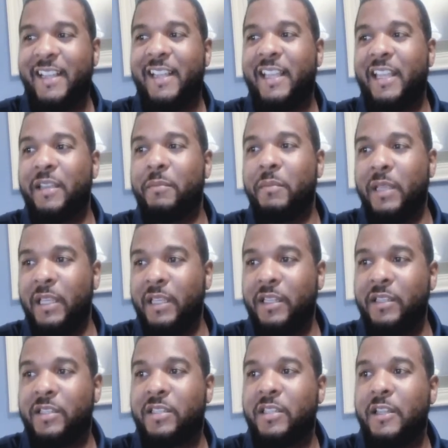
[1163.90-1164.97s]
It
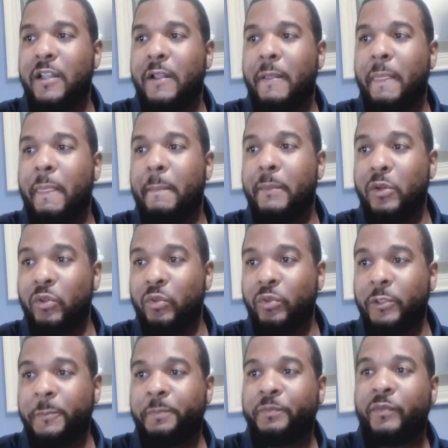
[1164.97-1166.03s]
means
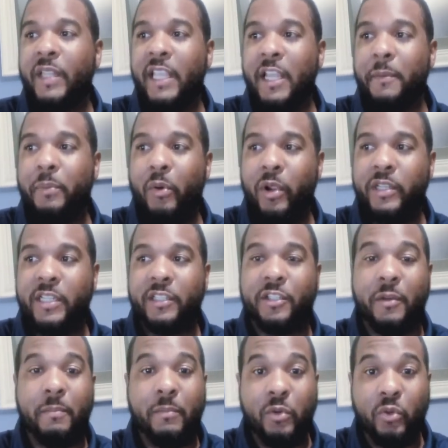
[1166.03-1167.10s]
moon. He appointed
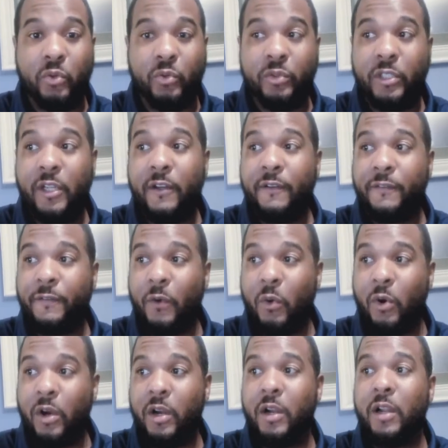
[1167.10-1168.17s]
the moon
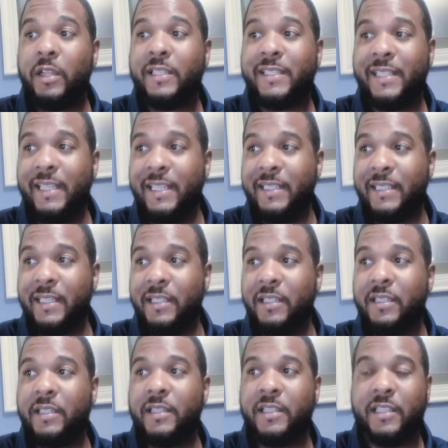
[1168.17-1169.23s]
for
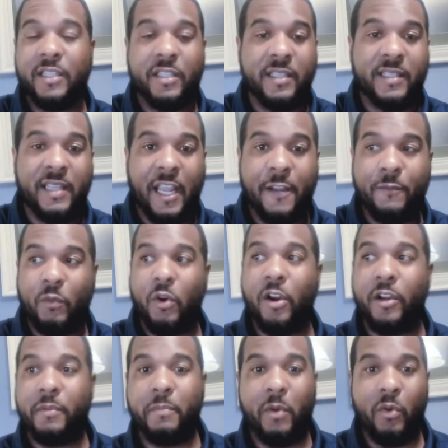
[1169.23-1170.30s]
seasons. This is the same
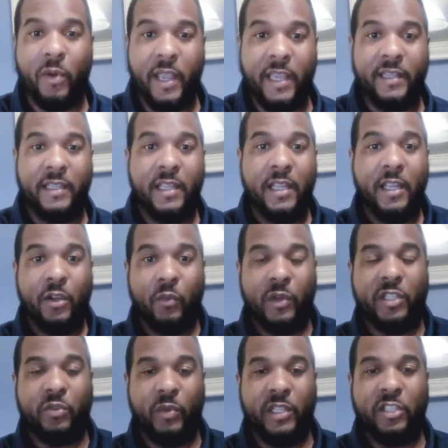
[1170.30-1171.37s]
word, moed,
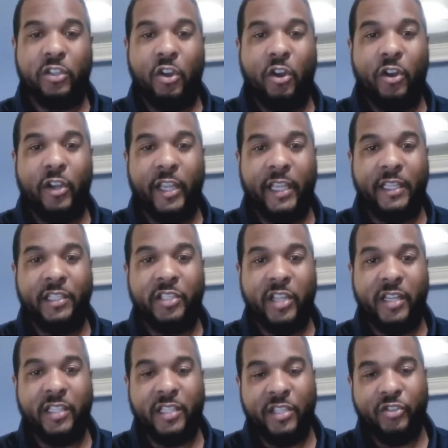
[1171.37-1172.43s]
which we saw in
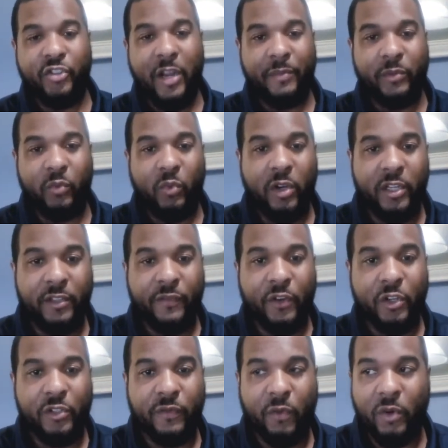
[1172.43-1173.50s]
Genesis chapter 1
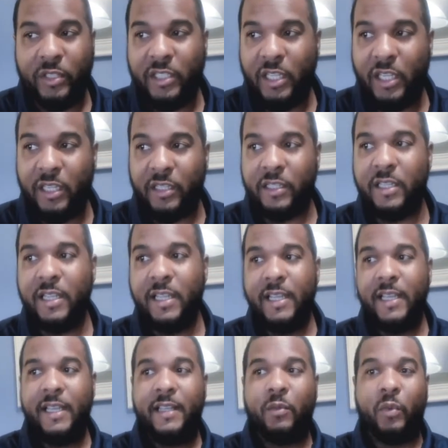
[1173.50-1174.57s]
verse 14,
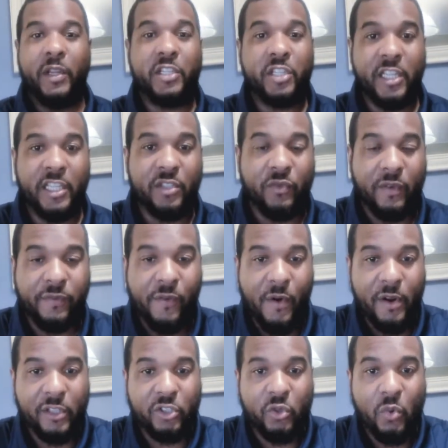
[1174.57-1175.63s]
which is
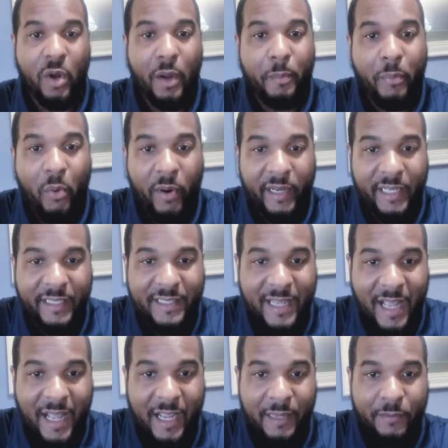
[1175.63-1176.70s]
referring to appointed
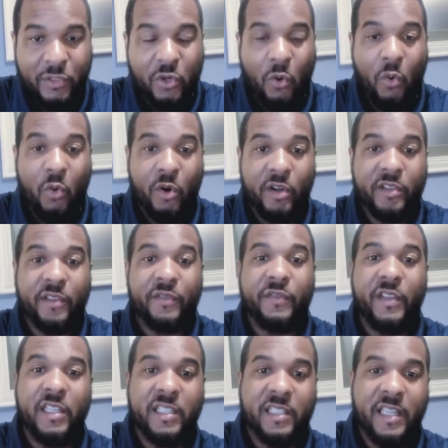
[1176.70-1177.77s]
times or the
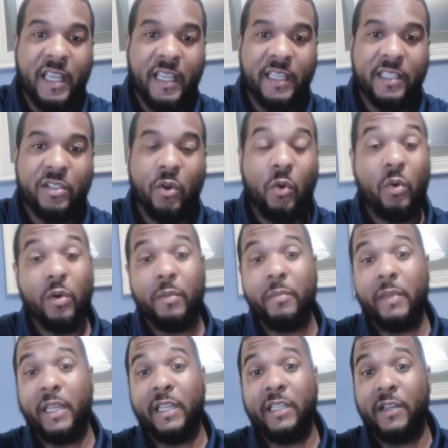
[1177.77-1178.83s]
feast days, or
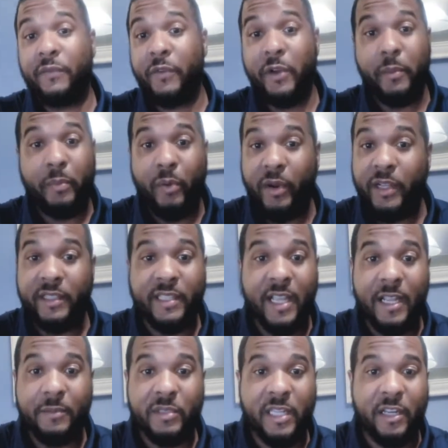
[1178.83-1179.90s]
many different appointed
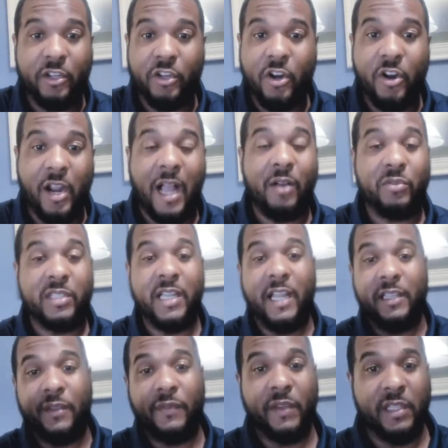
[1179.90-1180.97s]
times that occur
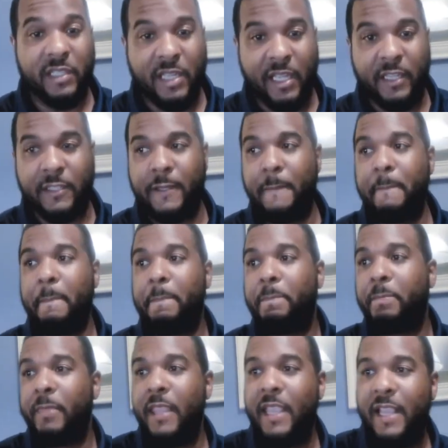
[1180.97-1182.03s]
outside the feast days.
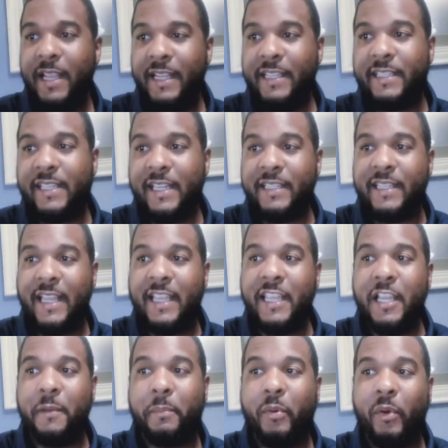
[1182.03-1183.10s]
He says that
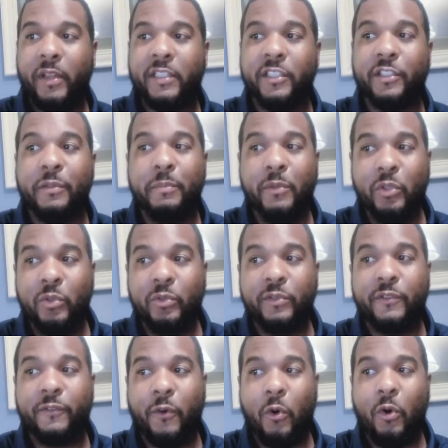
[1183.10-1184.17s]
he appointed the moon
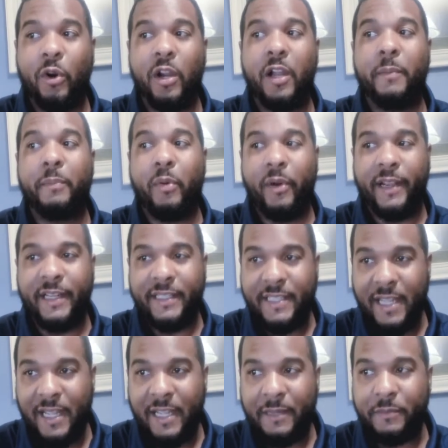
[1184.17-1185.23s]
for appointed
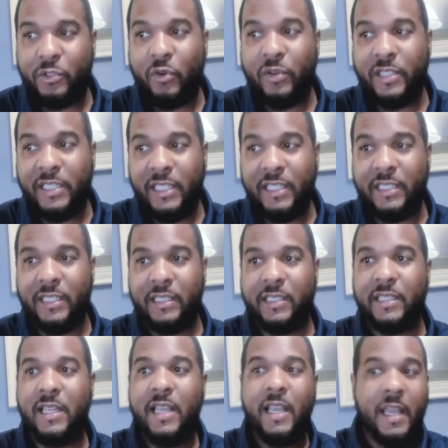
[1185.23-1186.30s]
times or
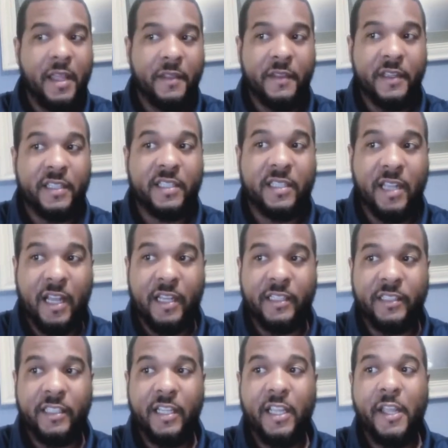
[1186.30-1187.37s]
seasons. The
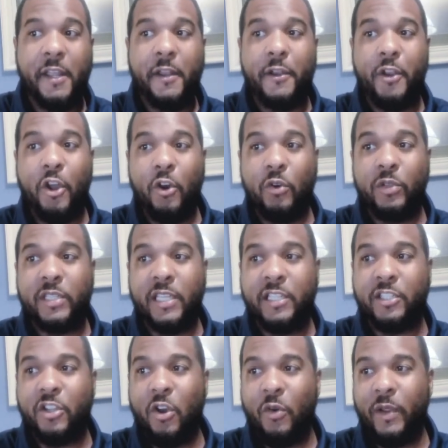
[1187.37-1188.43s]
sun knows
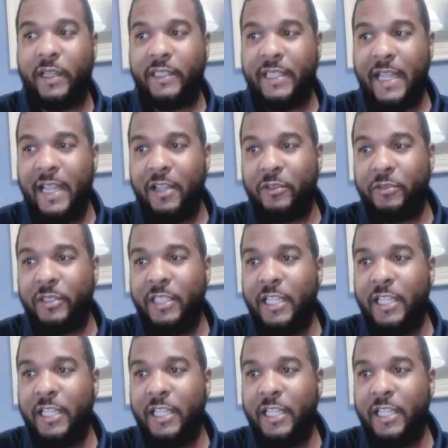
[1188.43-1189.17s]
his going down.